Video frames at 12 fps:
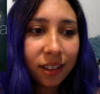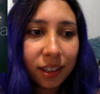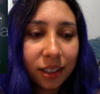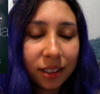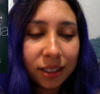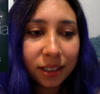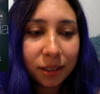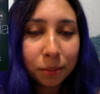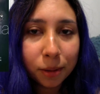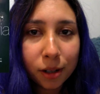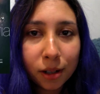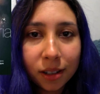it
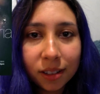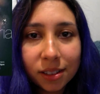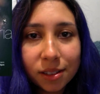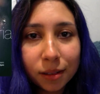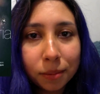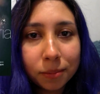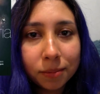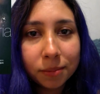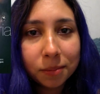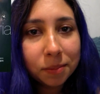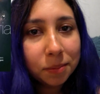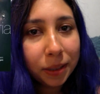brought some
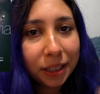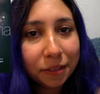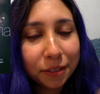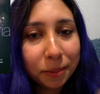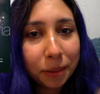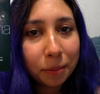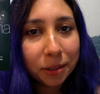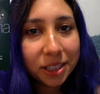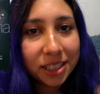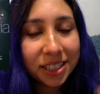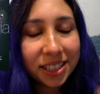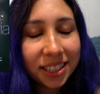painful
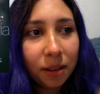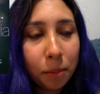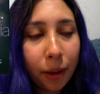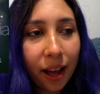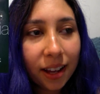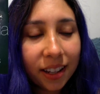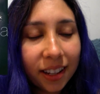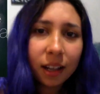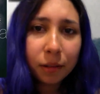memories back.